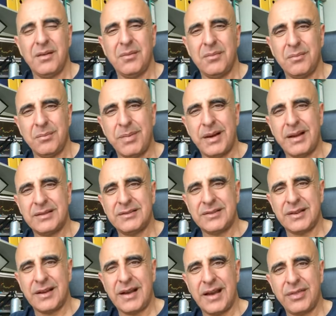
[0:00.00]
But
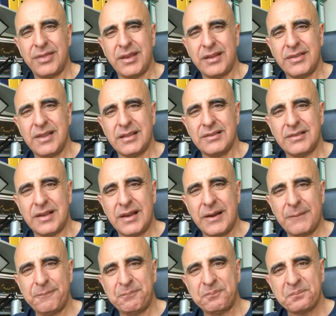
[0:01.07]
I think that
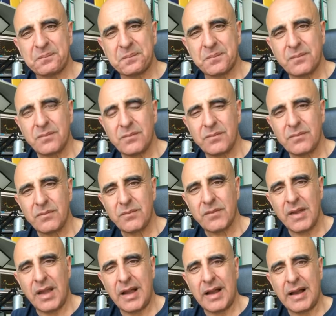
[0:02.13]
um,
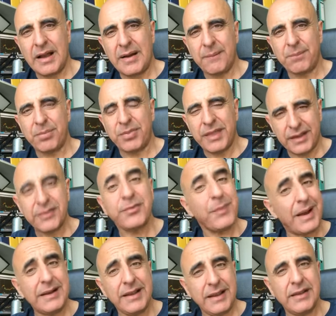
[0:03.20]
um, there's
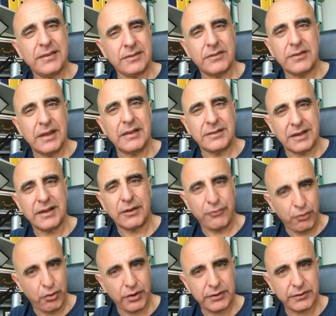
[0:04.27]
money in, in trading
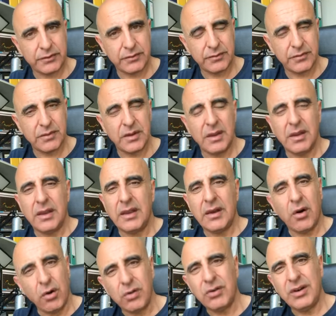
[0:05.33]
Forex
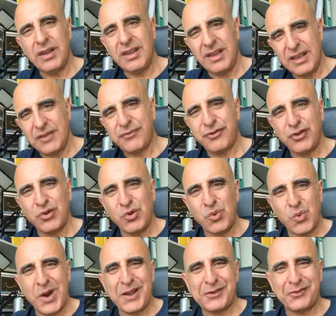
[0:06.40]
only if you
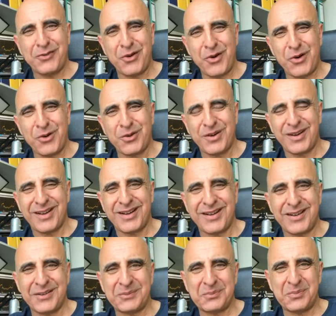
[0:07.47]
wait for
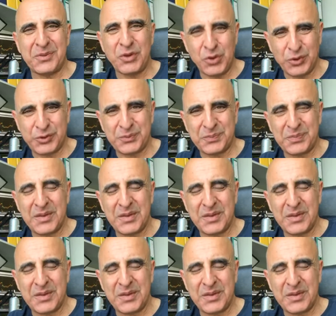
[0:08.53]
uh, news.